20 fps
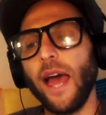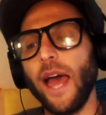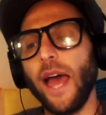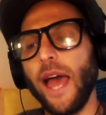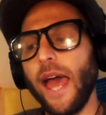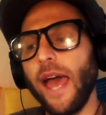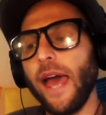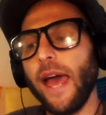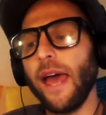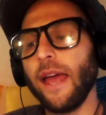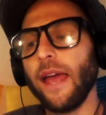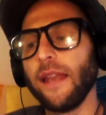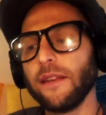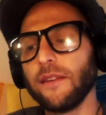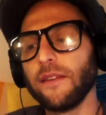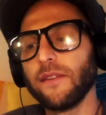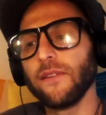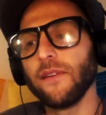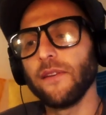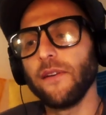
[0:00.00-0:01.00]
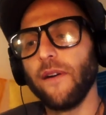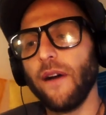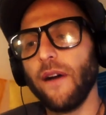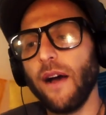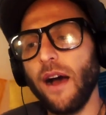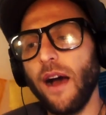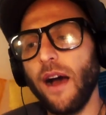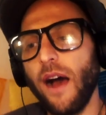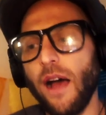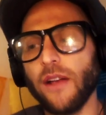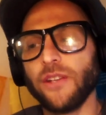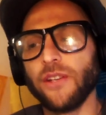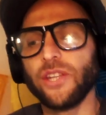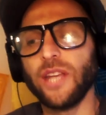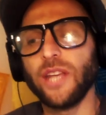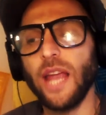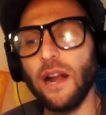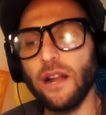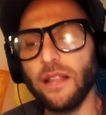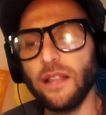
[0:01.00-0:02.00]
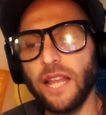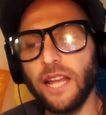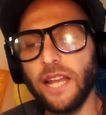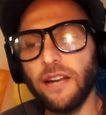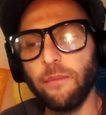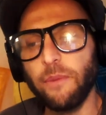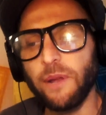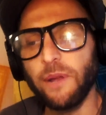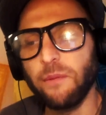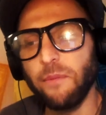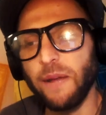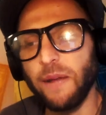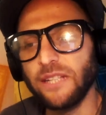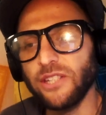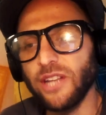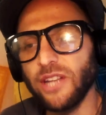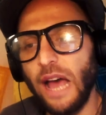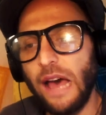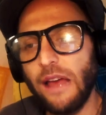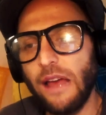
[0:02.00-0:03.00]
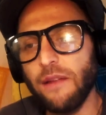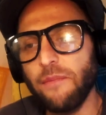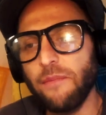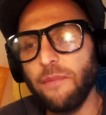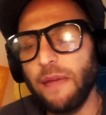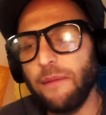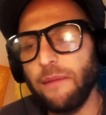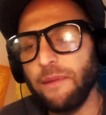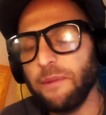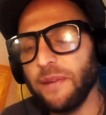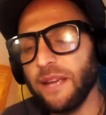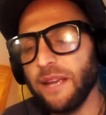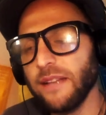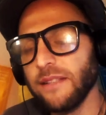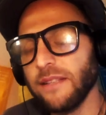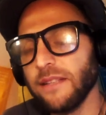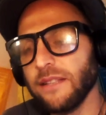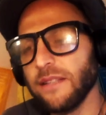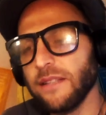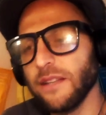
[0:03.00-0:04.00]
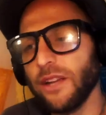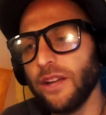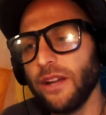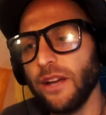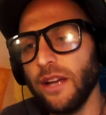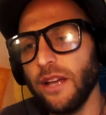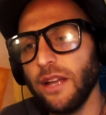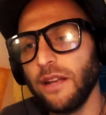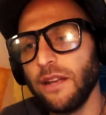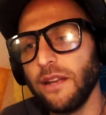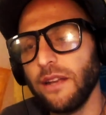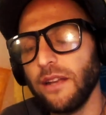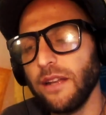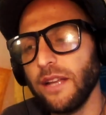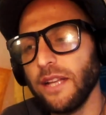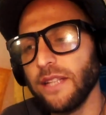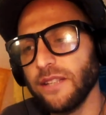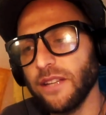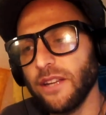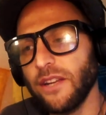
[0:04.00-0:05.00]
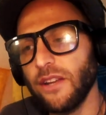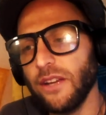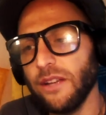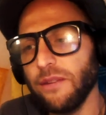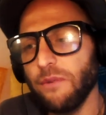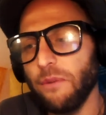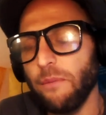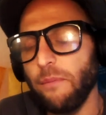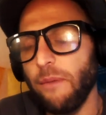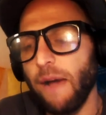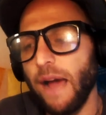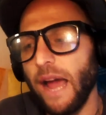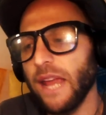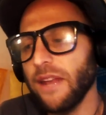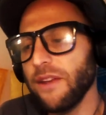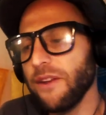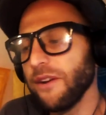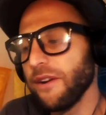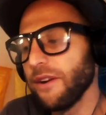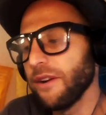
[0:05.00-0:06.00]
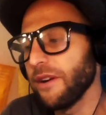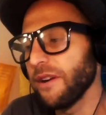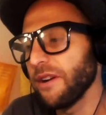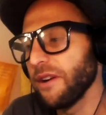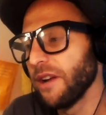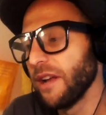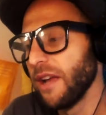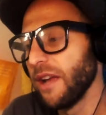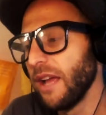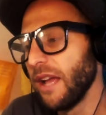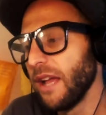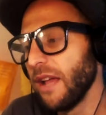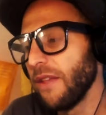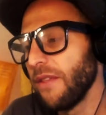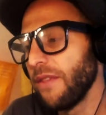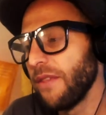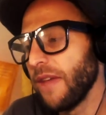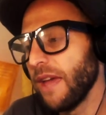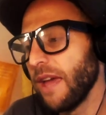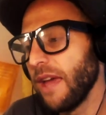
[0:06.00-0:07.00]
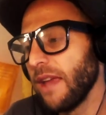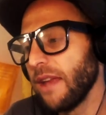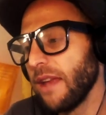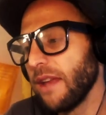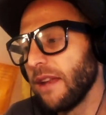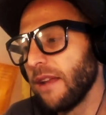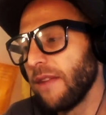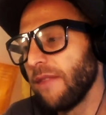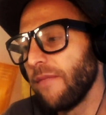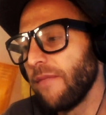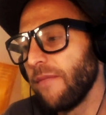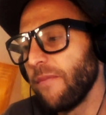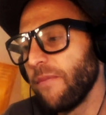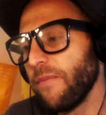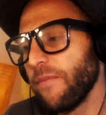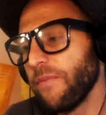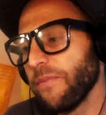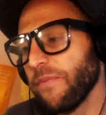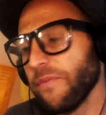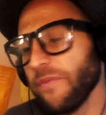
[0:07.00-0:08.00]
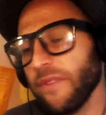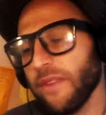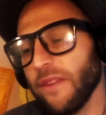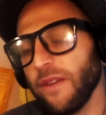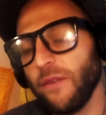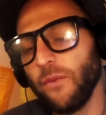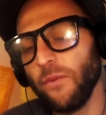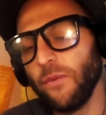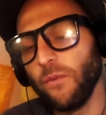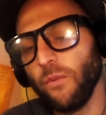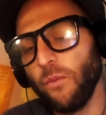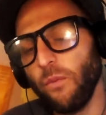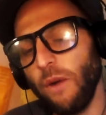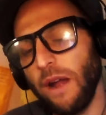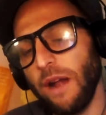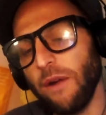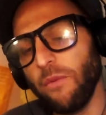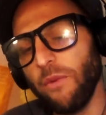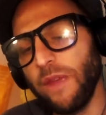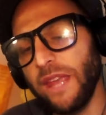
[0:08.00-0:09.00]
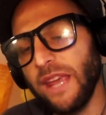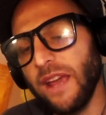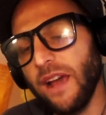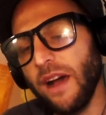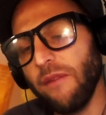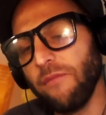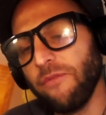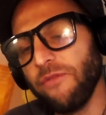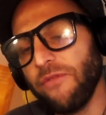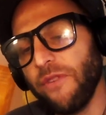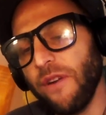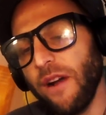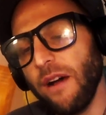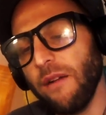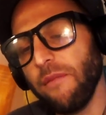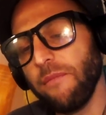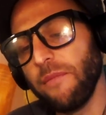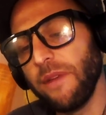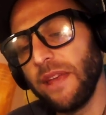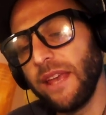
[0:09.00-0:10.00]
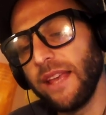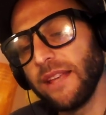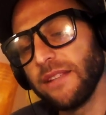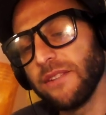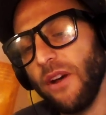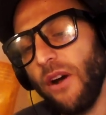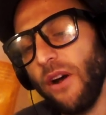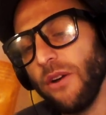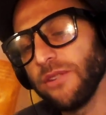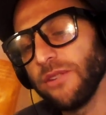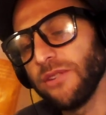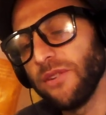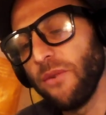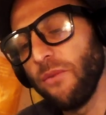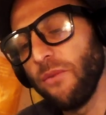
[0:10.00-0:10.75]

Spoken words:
And I'll share a little bit of my childhood, maybe because it's a good reminder that where we come from is also